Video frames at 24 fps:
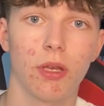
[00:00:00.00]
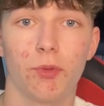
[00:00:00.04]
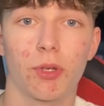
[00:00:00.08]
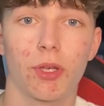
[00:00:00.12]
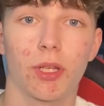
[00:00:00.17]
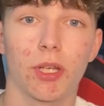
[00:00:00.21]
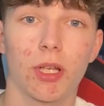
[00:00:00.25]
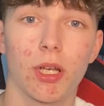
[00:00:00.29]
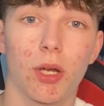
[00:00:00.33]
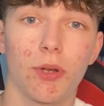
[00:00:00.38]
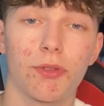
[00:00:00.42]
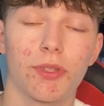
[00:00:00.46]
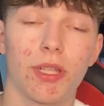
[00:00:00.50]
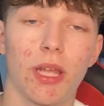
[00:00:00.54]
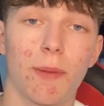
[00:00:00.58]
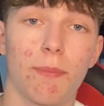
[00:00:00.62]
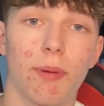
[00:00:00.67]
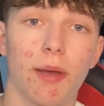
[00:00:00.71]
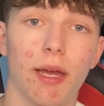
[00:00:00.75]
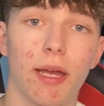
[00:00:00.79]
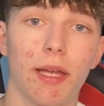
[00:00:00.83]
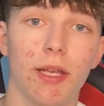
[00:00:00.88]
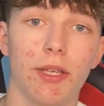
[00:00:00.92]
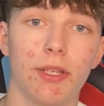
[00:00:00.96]
You're going to go onto their
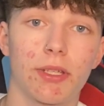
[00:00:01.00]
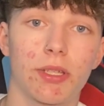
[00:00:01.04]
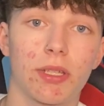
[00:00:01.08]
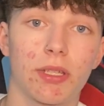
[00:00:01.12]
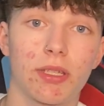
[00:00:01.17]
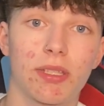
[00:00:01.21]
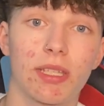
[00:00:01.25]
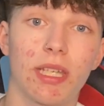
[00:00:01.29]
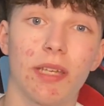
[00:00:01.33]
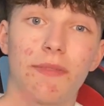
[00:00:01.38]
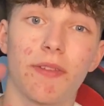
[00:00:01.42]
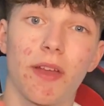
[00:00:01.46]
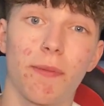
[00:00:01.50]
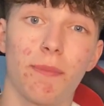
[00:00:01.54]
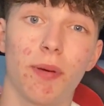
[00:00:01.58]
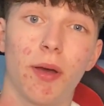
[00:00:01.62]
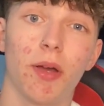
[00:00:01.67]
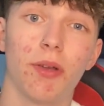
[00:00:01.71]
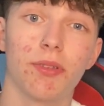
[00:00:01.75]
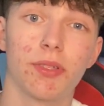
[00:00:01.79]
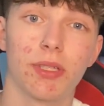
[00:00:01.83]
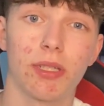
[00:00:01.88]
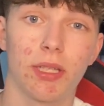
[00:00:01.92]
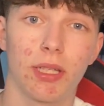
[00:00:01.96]
page, see if they
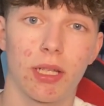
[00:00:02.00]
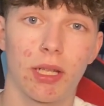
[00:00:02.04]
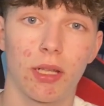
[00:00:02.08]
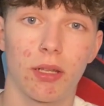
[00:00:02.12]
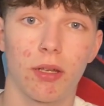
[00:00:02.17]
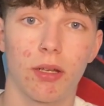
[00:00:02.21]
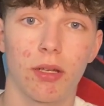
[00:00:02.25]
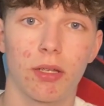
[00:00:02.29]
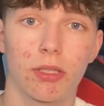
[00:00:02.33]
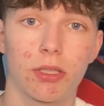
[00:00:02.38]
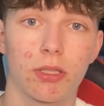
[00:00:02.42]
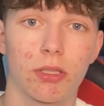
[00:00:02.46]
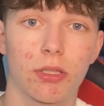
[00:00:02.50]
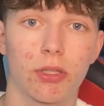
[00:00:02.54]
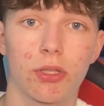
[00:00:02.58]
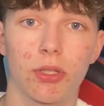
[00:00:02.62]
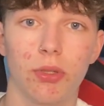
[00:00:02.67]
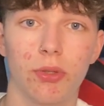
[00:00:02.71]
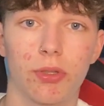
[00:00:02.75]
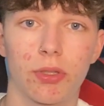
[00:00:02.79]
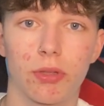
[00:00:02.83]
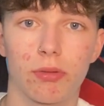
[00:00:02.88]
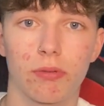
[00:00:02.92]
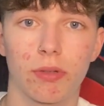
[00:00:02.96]
posted in the last
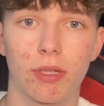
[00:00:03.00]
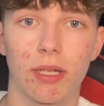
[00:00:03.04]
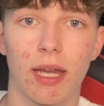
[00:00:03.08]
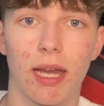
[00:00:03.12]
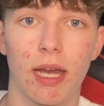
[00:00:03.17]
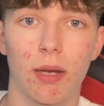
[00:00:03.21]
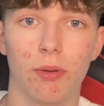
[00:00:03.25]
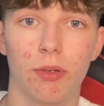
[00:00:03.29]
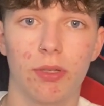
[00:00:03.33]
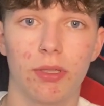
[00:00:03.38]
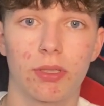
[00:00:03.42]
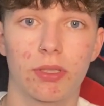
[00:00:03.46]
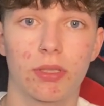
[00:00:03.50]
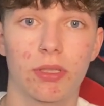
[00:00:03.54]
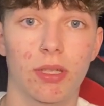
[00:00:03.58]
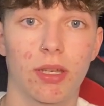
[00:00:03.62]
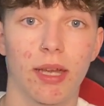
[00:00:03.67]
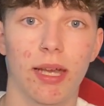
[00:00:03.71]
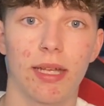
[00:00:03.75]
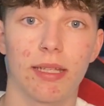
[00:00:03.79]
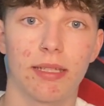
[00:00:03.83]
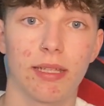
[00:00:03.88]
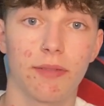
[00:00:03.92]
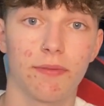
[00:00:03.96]
2 to 3 hours,
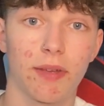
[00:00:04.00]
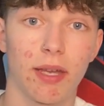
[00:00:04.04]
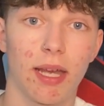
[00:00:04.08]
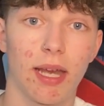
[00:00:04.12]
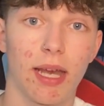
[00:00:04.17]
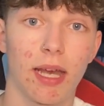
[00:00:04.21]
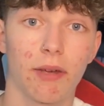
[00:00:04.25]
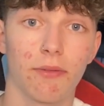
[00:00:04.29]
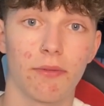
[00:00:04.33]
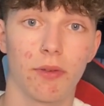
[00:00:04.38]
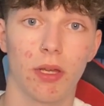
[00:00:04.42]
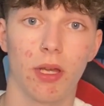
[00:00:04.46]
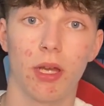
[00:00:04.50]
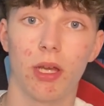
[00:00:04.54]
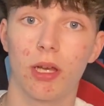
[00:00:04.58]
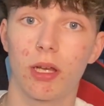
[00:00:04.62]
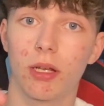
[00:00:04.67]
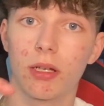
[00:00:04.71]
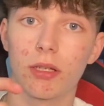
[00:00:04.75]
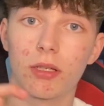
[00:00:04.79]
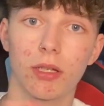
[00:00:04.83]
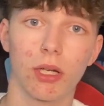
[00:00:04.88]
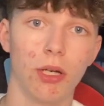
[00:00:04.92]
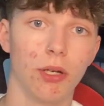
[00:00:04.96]
and if they have,
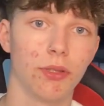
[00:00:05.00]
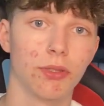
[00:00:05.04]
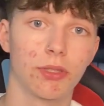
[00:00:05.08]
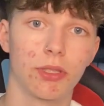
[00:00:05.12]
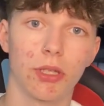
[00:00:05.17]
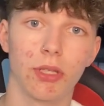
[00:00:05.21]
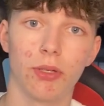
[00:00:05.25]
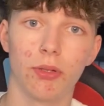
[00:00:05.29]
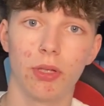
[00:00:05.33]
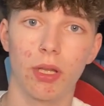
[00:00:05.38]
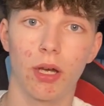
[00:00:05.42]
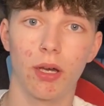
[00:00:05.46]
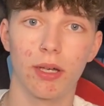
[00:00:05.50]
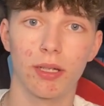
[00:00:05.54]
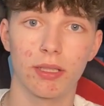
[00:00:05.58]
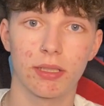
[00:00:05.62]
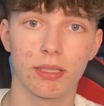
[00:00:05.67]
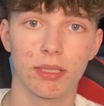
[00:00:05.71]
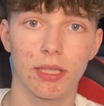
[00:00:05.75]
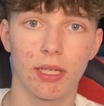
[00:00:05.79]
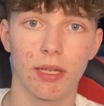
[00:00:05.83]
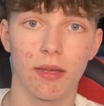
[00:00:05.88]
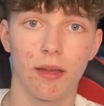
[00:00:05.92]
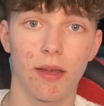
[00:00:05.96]
go on to who
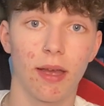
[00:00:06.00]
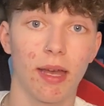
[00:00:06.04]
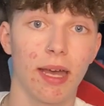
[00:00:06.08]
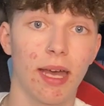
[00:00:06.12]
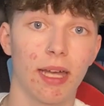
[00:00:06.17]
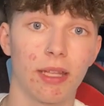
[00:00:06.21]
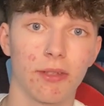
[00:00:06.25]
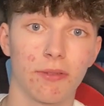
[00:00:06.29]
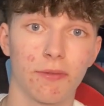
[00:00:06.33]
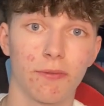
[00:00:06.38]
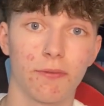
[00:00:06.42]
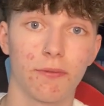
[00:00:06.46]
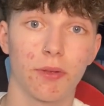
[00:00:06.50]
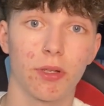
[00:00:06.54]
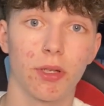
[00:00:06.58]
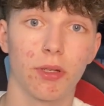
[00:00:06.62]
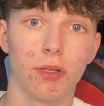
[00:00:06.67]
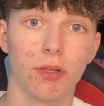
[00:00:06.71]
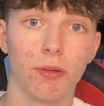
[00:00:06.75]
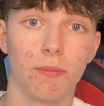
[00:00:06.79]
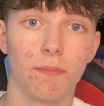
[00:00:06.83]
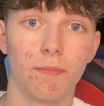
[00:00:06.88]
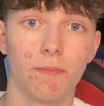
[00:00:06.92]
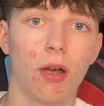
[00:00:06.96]
liked it and follow
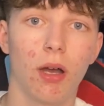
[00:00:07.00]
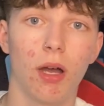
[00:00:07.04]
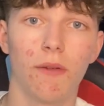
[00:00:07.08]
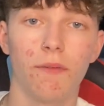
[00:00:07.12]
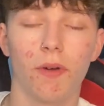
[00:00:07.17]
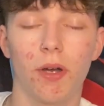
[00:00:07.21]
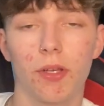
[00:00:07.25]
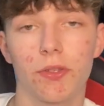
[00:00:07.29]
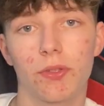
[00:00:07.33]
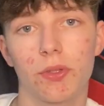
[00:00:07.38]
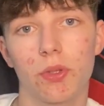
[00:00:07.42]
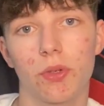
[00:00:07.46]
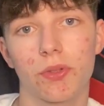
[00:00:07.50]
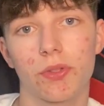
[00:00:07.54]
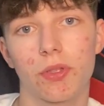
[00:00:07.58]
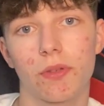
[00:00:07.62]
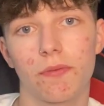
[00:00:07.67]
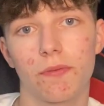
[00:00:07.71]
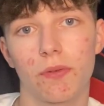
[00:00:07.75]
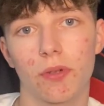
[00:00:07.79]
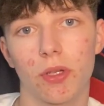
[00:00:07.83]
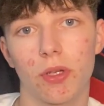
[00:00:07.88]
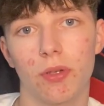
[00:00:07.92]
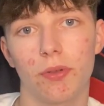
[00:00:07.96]
them. I advise not to
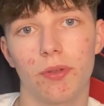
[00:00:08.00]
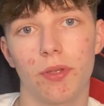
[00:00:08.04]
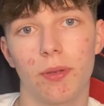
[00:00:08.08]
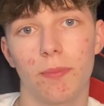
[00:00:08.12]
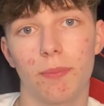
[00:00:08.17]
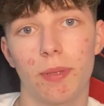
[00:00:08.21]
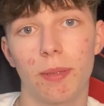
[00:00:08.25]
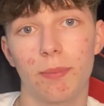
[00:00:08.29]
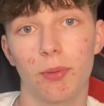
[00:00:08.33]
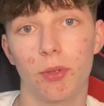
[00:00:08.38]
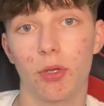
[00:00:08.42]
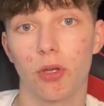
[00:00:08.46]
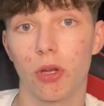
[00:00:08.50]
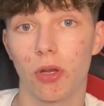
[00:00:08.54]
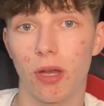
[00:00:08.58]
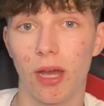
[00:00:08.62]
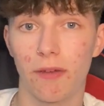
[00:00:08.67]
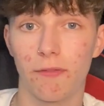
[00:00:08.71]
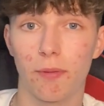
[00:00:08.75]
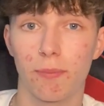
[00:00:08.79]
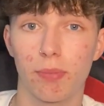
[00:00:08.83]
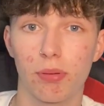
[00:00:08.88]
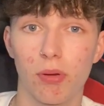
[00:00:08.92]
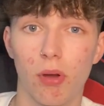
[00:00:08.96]
follow the people who
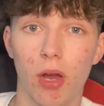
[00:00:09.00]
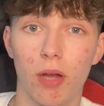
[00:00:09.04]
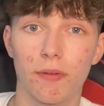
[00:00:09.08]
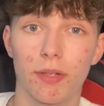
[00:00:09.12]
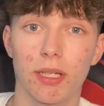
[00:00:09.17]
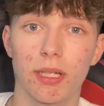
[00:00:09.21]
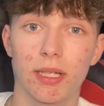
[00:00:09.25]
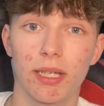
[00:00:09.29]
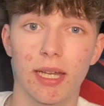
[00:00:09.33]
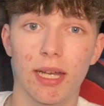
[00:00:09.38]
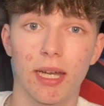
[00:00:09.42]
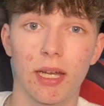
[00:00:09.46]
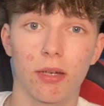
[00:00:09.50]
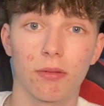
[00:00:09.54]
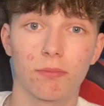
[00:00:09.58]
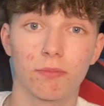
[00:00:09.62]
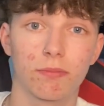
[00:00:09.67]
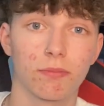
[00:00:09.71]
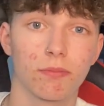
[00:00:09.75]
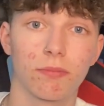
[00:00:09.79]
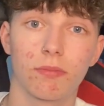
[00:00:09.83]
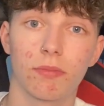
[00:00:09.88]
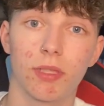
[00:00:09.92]
have a private account.